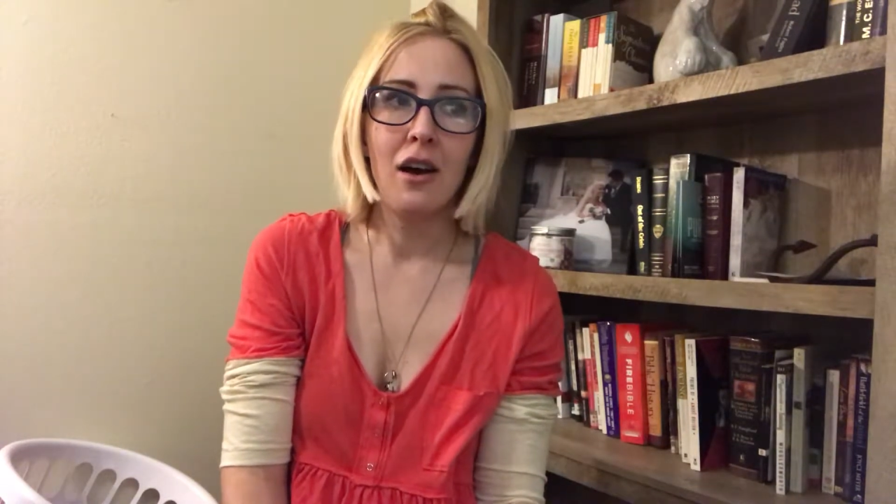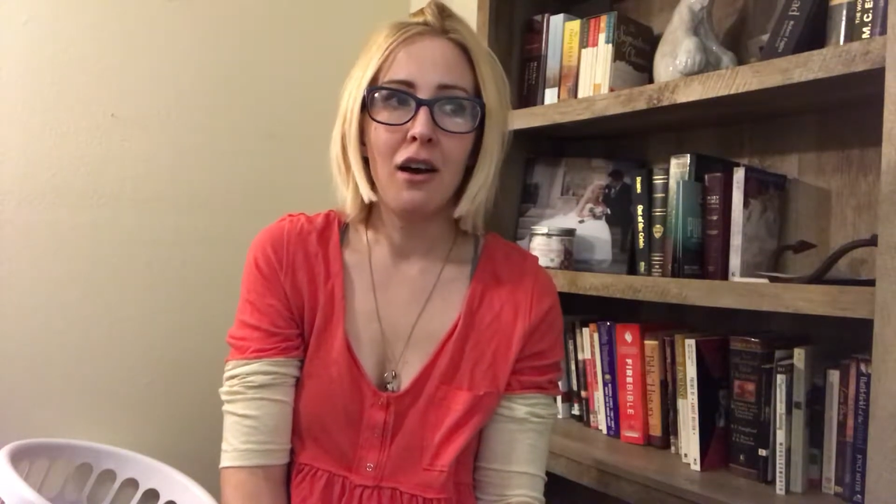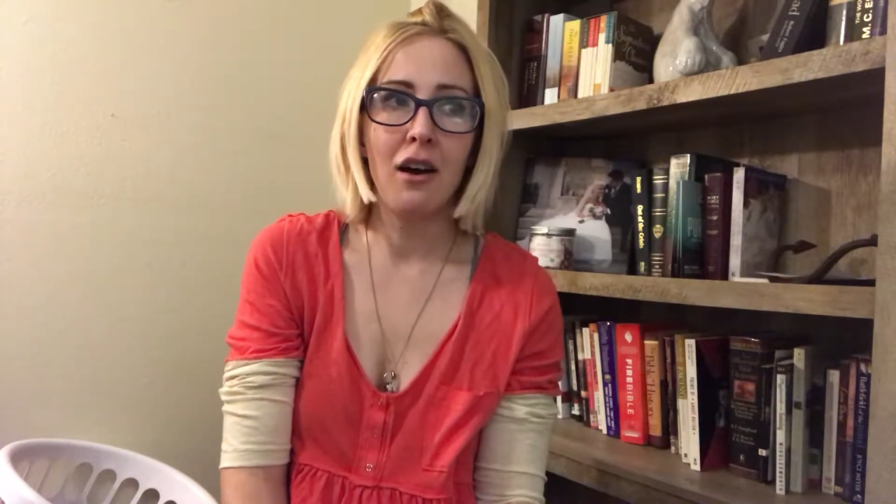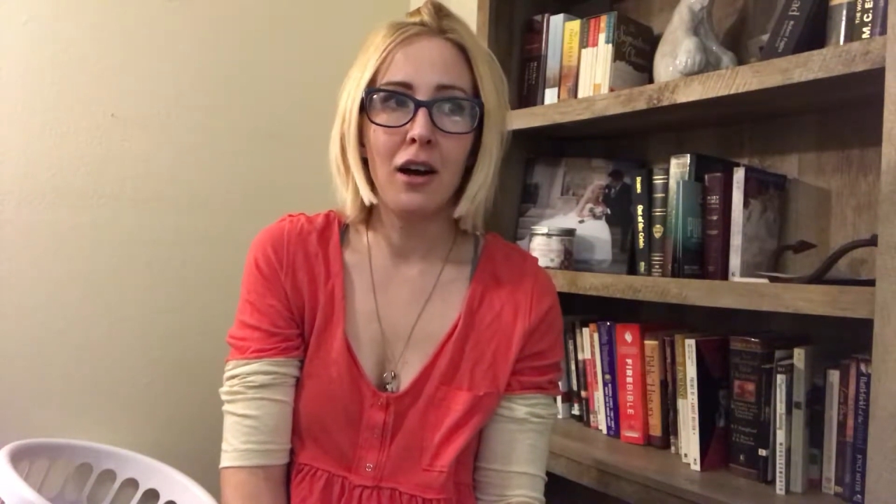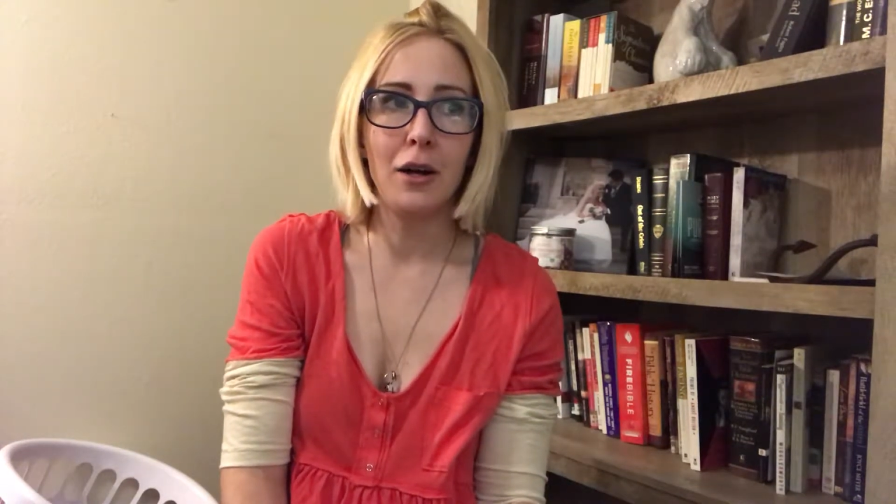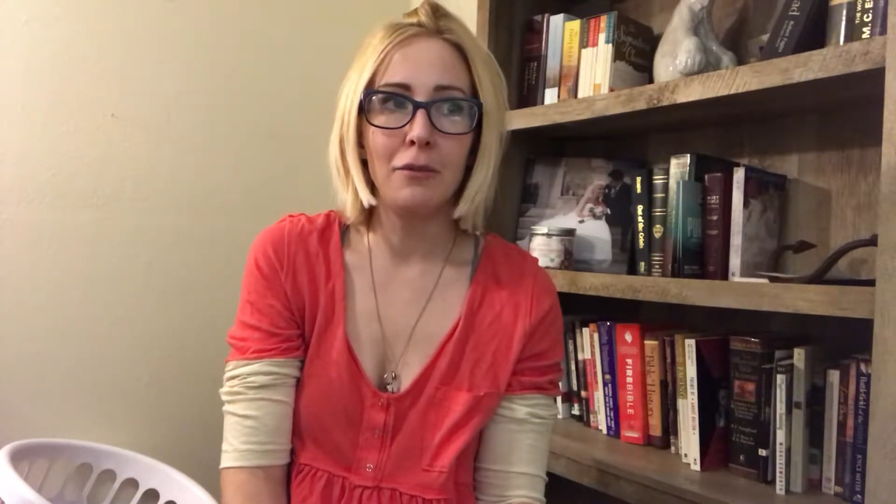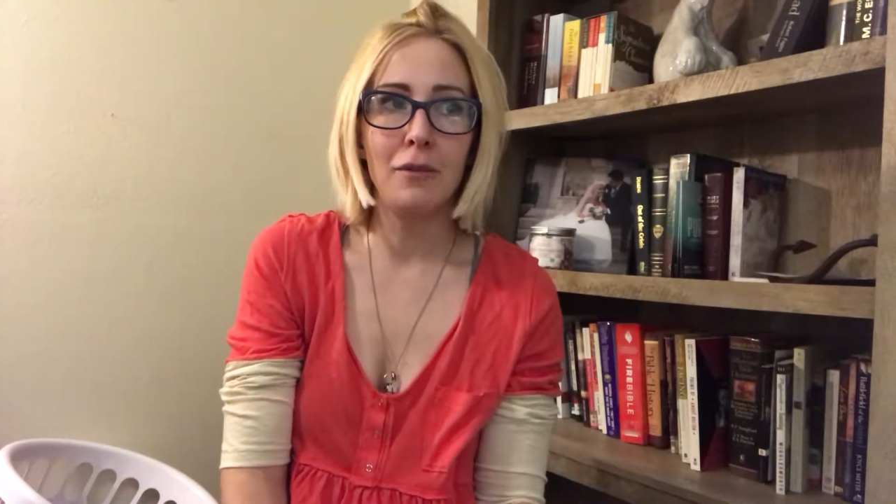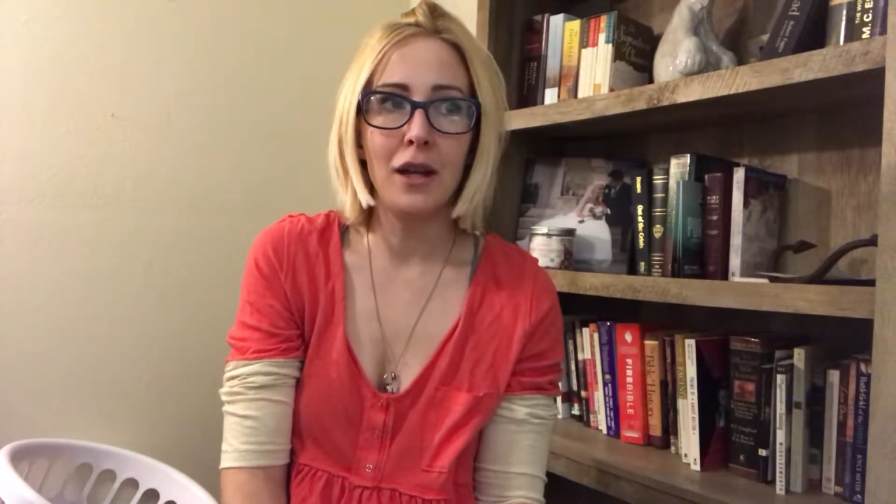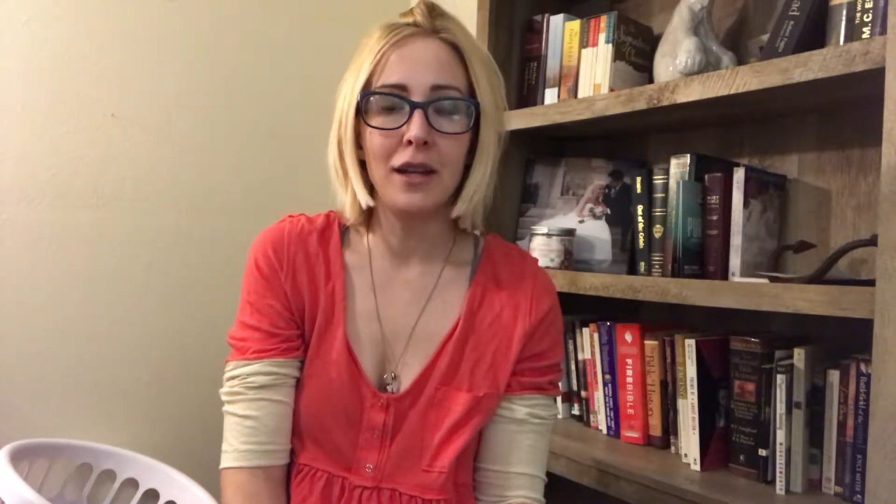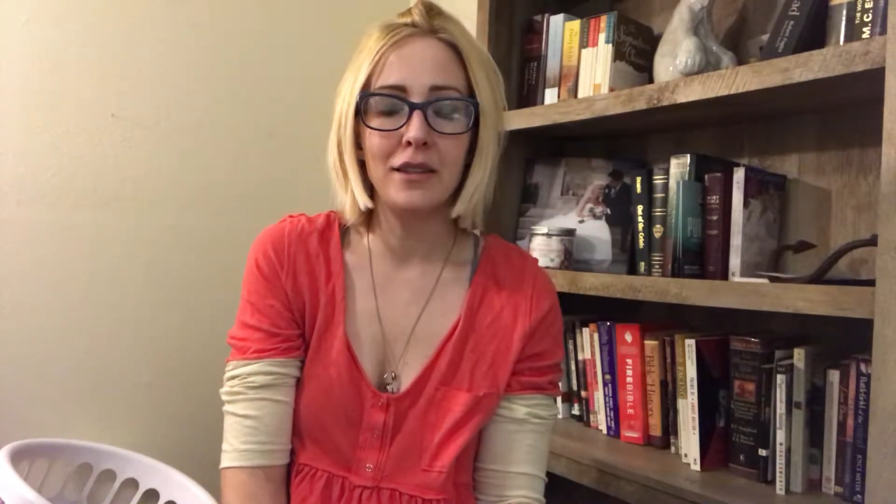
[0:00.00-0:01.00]

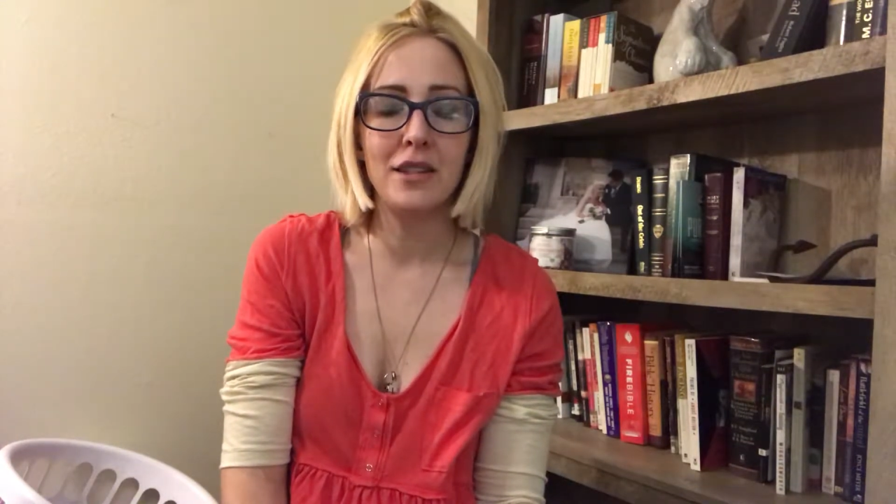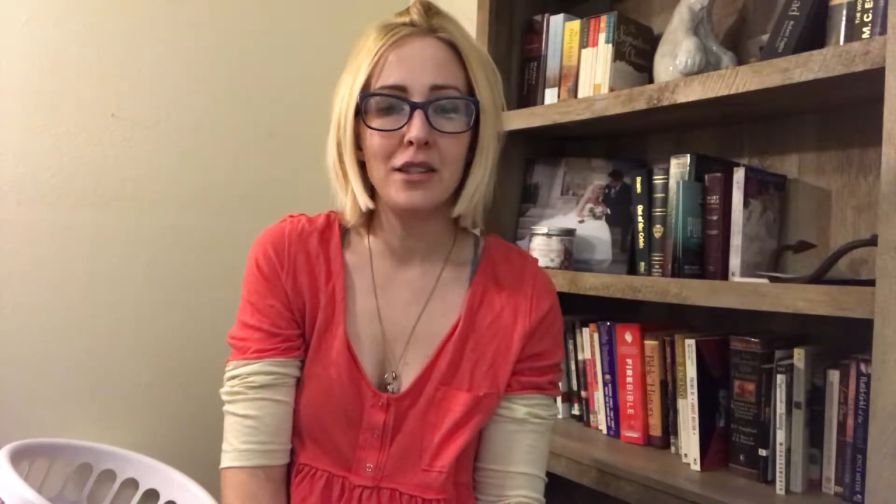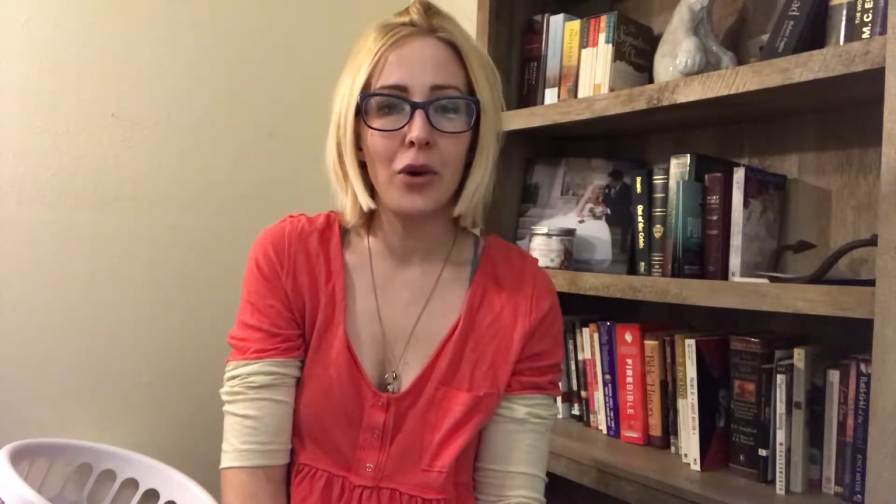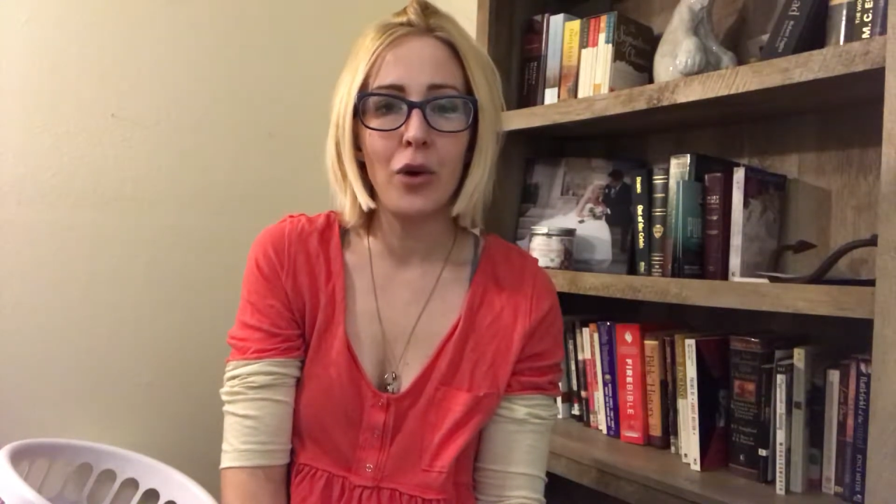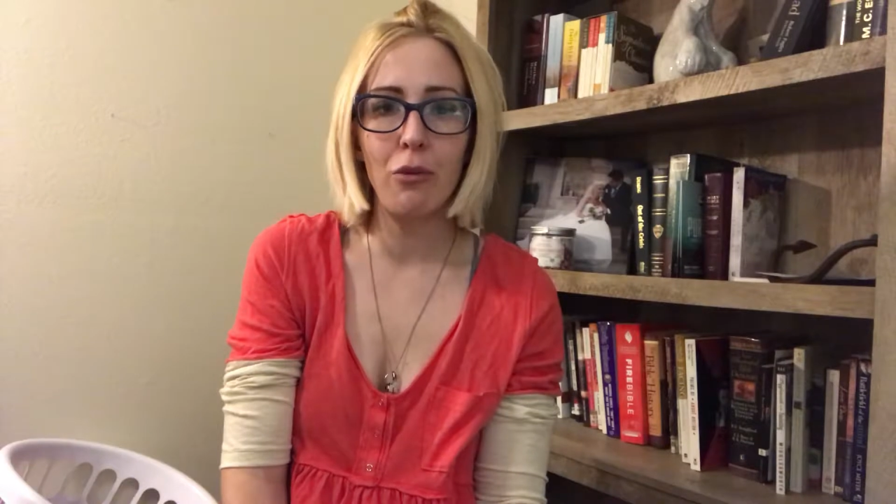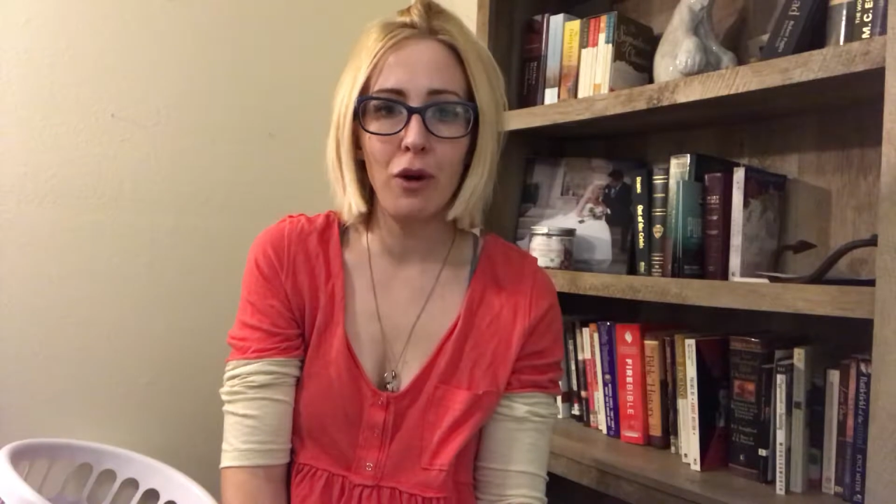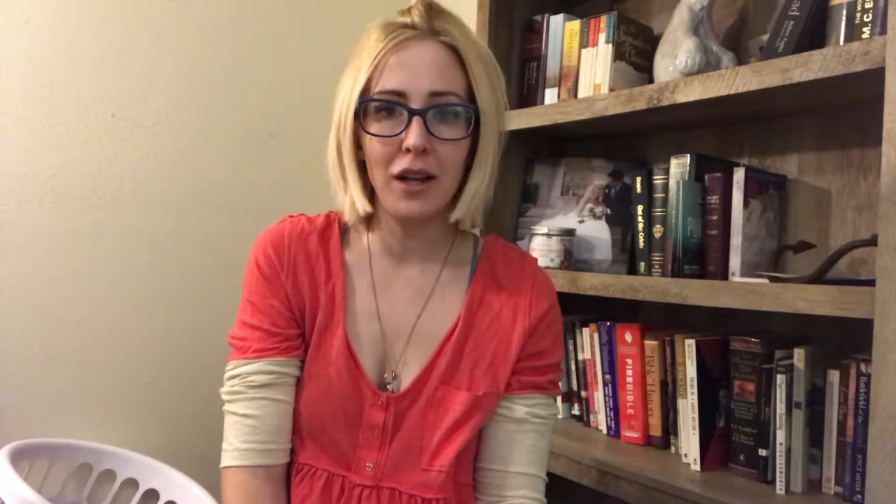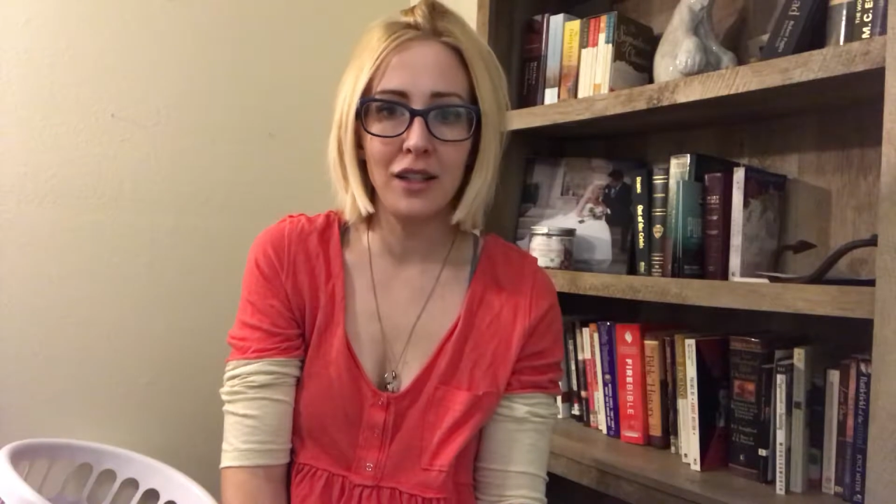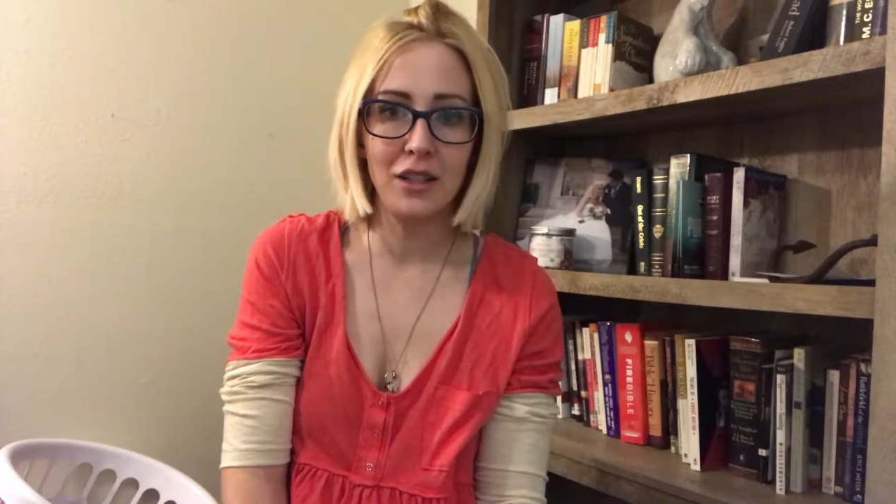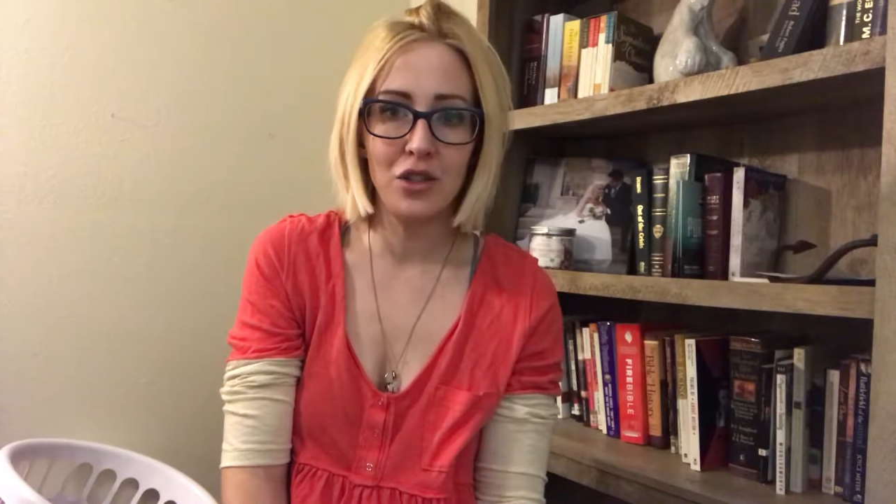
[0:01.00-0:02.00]
And so I
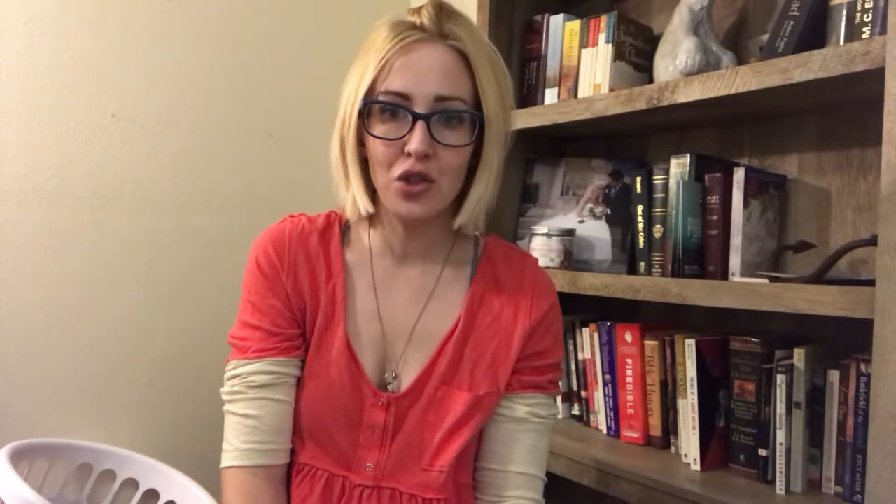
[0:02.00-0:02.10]
wanted